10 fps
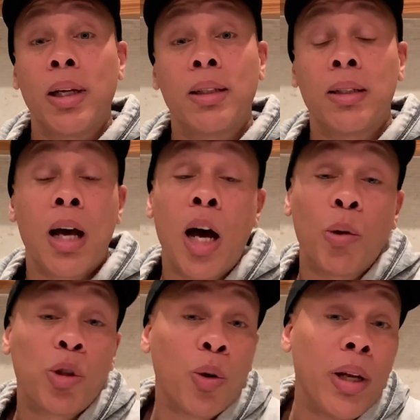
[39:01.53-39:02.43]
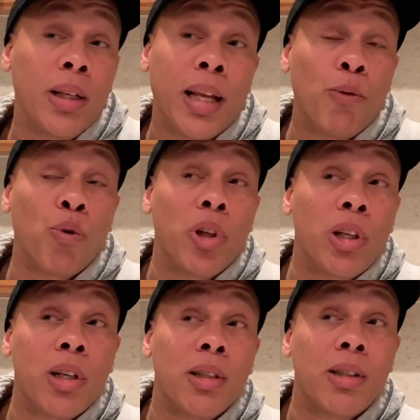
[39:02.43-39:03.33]
at the time. So they really
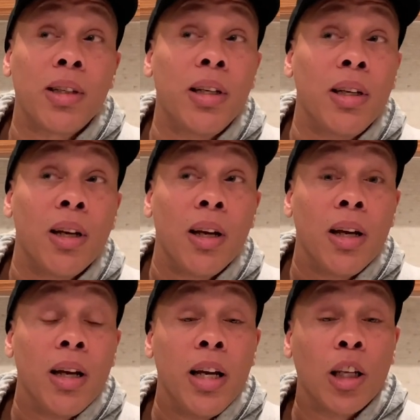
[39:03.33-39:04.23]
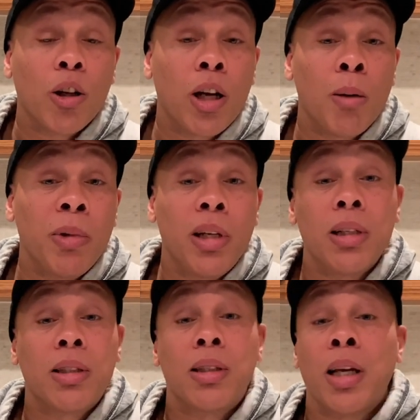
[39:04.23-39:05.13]
couldn't see Hitler coming. And
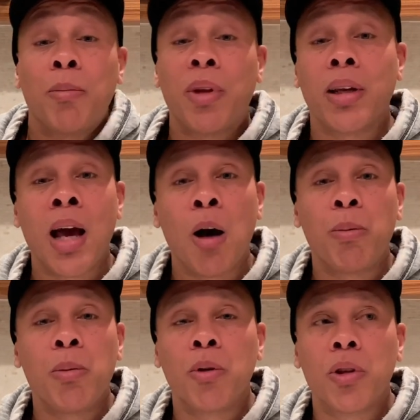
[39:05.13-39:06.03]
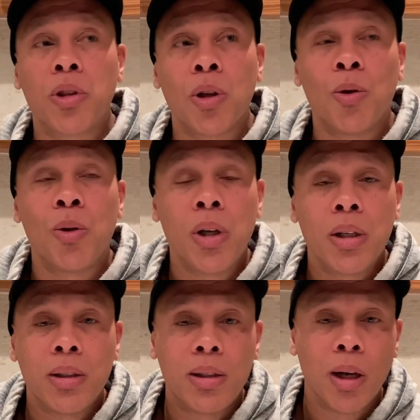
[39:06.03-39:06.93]
it's the same thing now. People are so
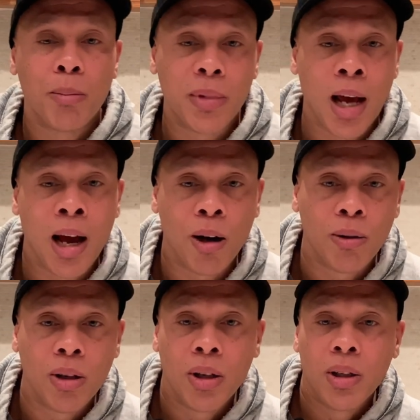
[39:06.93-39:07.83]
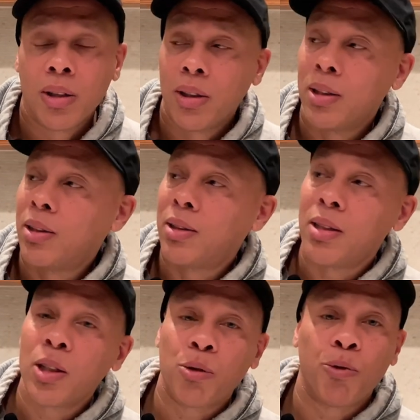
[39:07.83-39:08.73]
dumbed down that
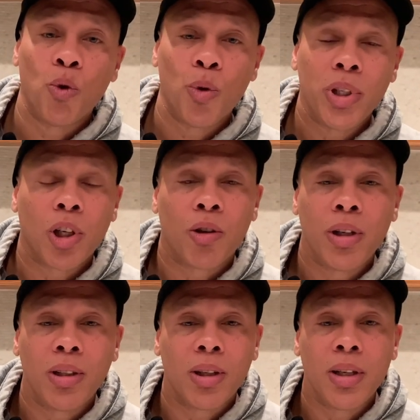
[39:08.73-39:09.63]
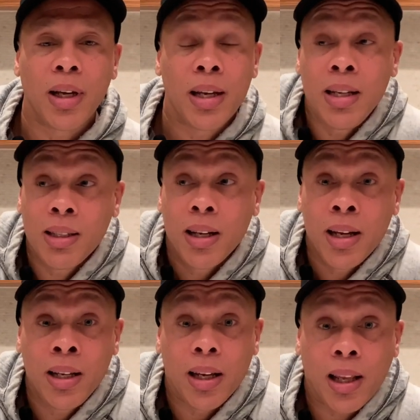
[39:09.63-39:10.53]
this fool, he's an
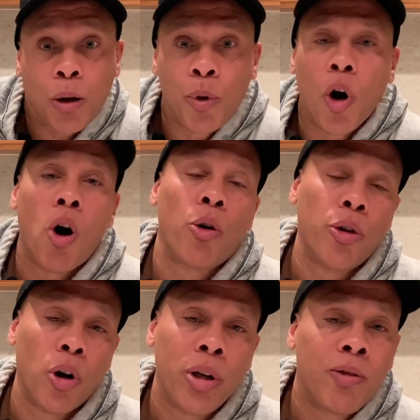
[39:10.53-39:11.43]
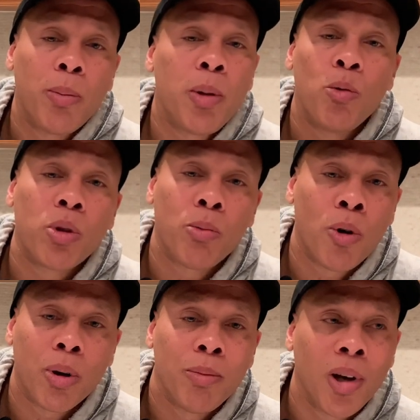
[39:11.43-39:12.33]
idiot. Like we all know, even the people who
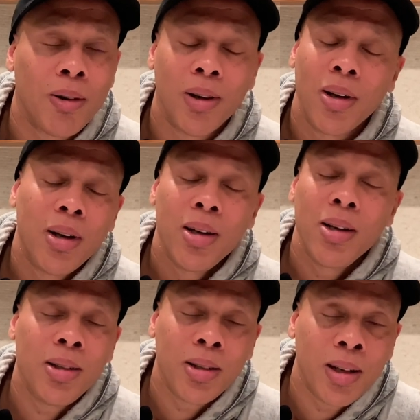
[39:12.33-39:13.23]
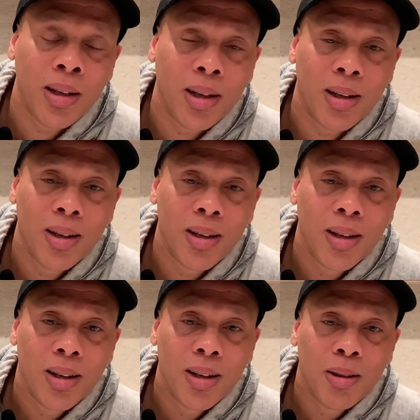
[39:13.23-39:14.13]
support him know he's an idiot.
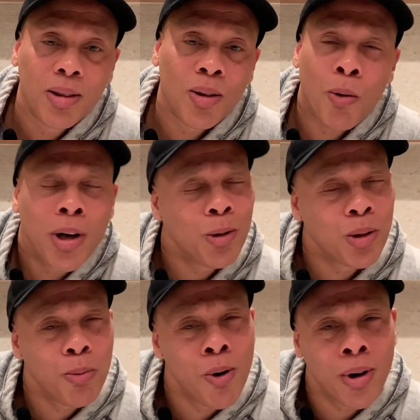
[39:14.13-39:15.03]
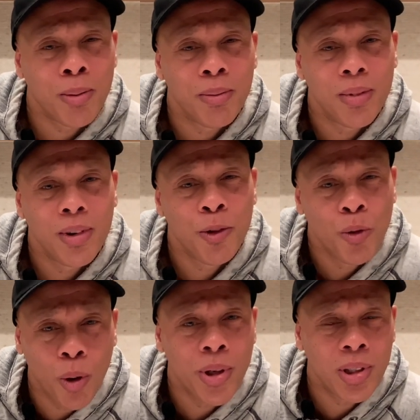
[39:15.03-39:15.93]
So why do you support him? You
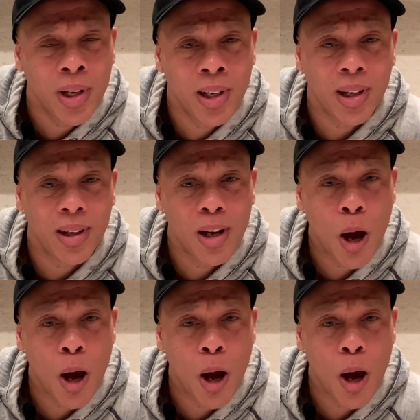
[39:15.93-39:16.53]
know he's an idiot.